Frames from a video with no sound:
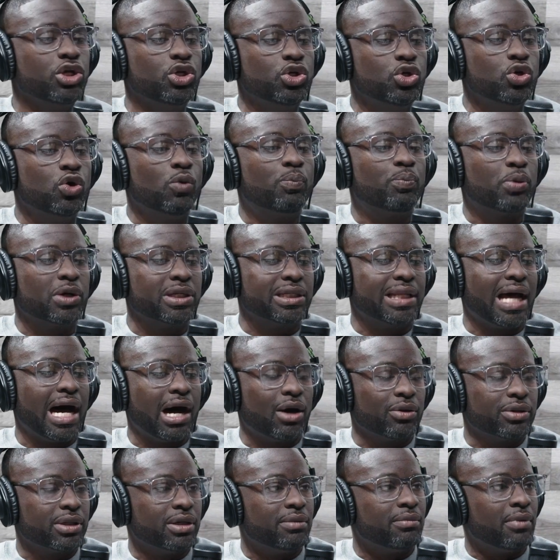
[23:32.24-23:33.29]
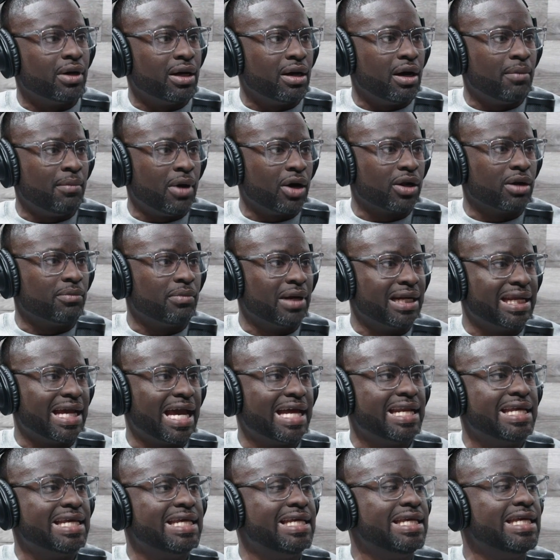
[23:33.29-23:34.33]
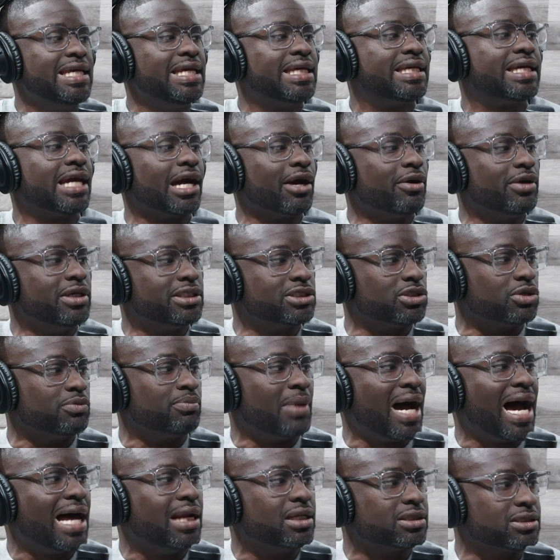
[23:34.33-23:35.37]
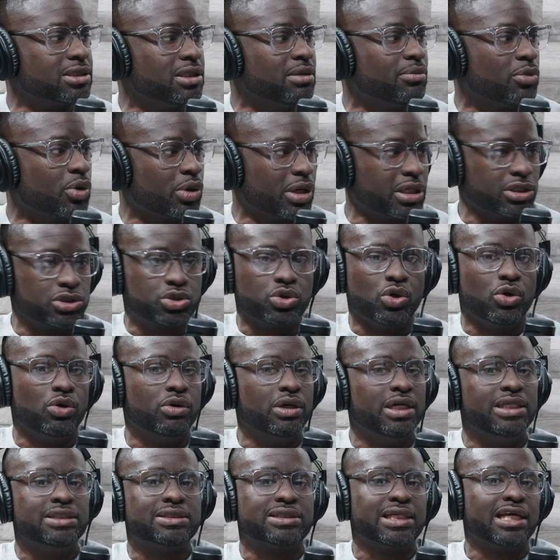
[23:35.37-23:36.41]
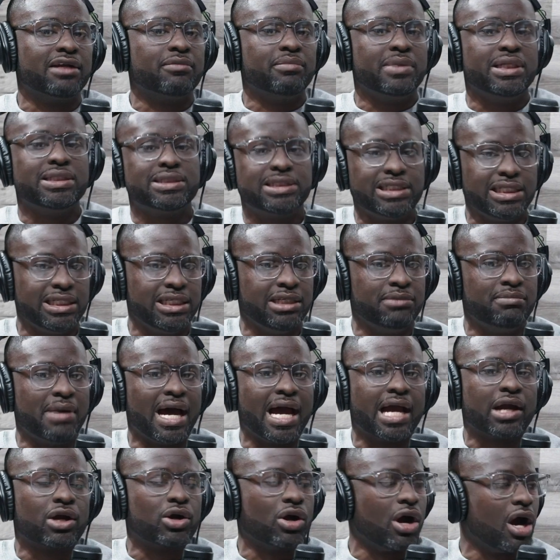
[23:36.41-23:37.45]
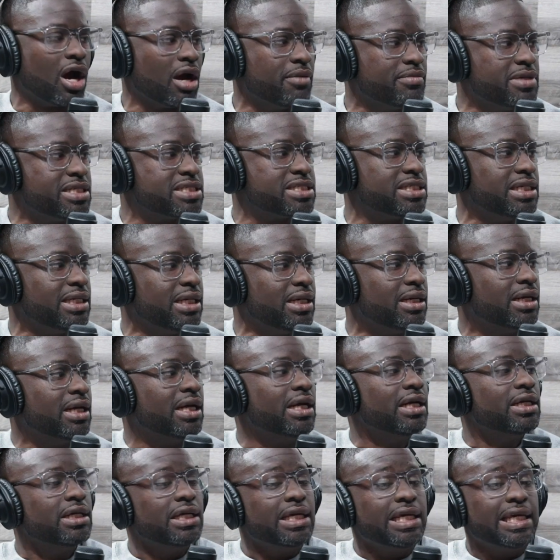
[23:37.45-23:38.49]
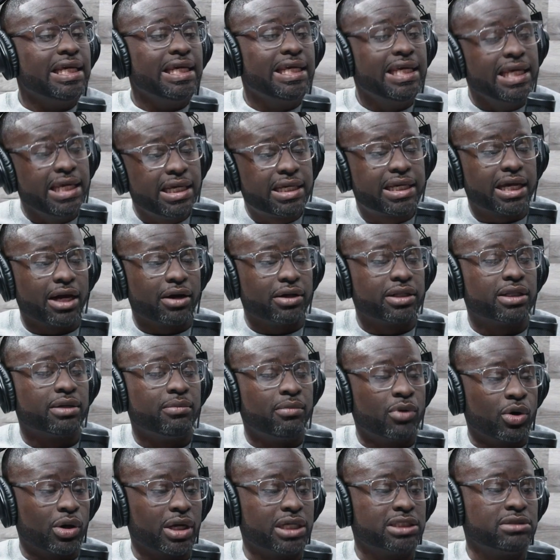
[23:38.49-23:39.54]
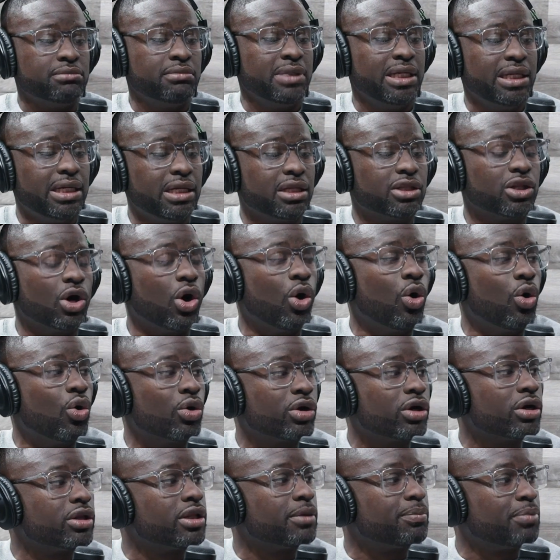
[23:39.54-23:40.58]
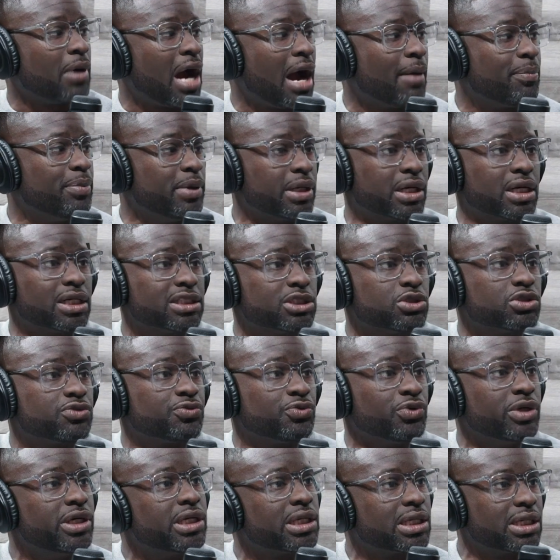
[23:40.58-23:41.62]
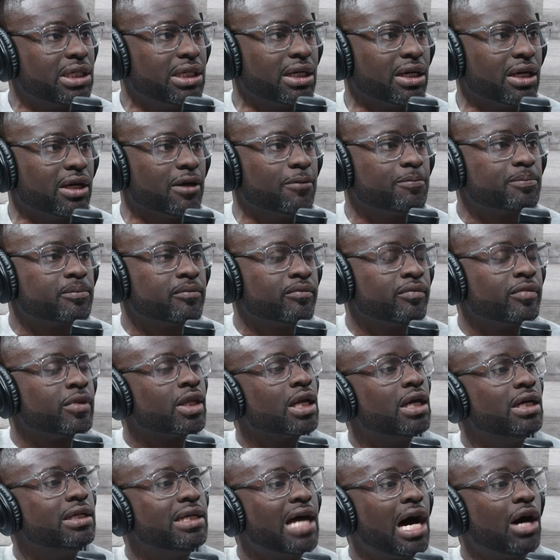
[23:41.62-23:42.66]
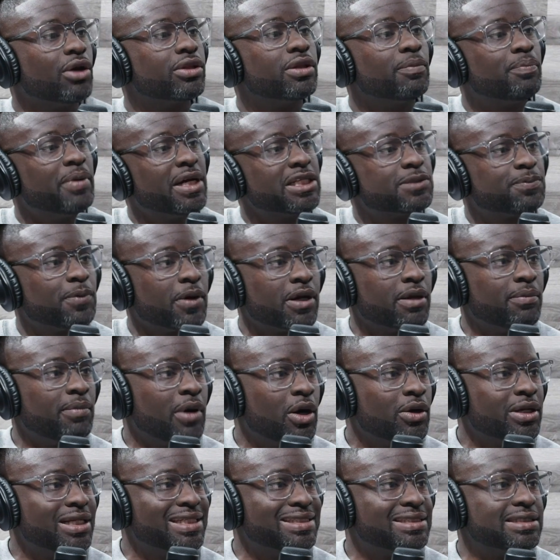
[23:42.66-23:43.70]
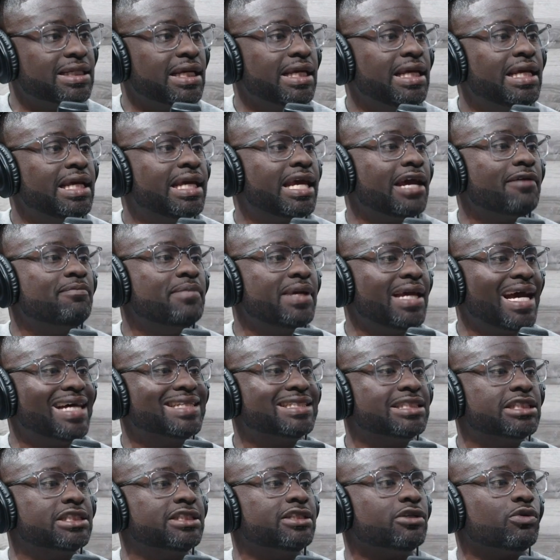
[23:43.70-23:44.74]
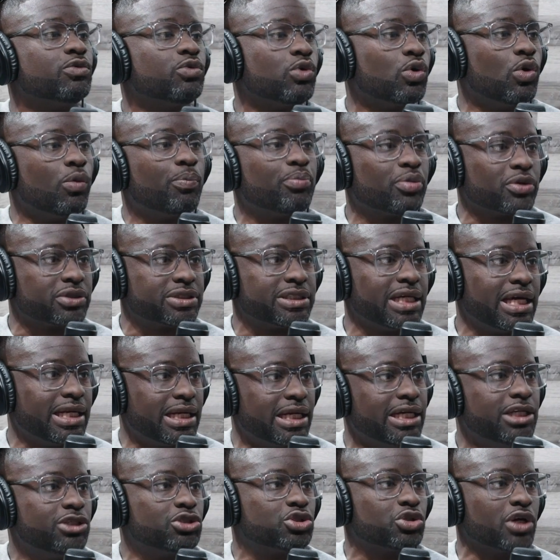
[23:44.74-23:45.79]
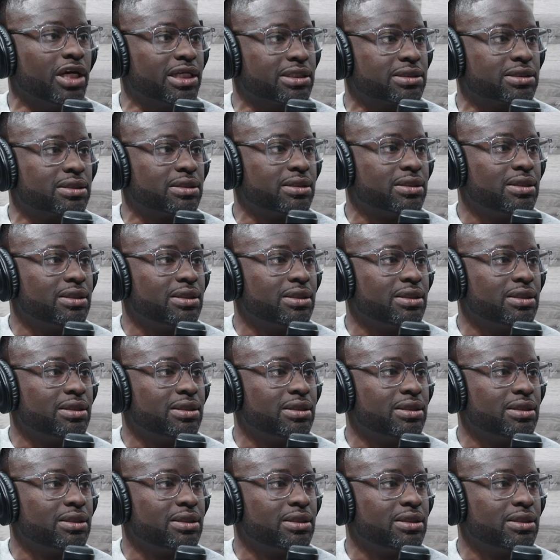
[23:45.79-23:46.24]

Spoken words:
you put down the amount of money, and he carries the balance of the mortgage. So instead of being TD Bank or RBC, he carried the mortgage, meaning the owner of the property, because it was free and clear. Now, the best part about it is he gave me at 0% interest.